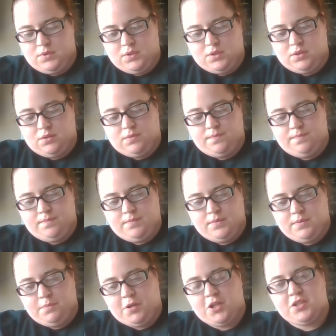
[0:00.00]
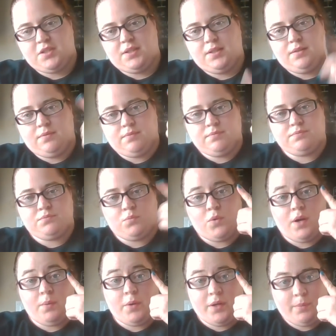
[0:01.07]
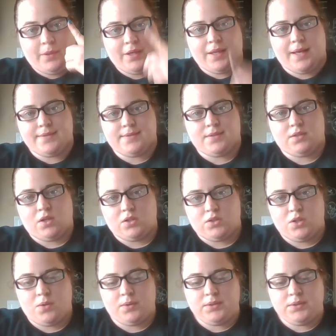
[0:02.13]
So, partially why I'm wearing my glasses also.